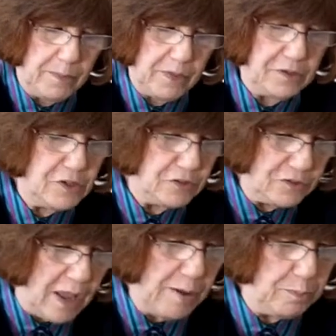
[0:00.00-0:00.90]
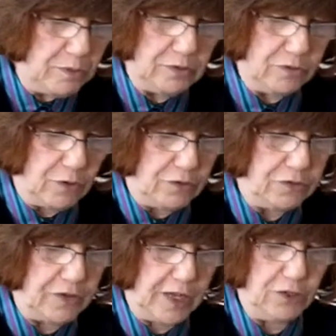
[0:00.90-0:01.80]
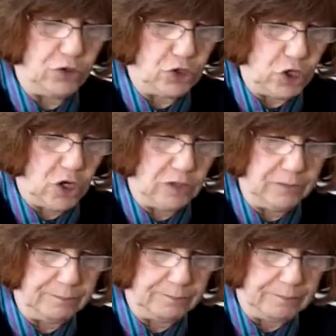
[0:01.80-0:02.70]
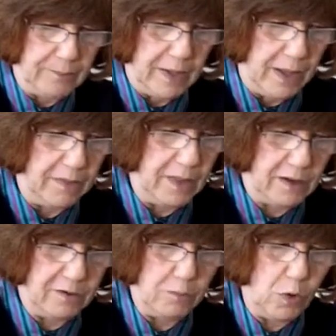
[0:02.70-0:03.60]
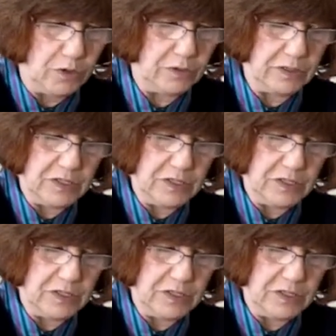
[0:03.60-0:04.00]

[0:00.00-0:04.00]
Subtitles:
The disciples of Saint John and their modern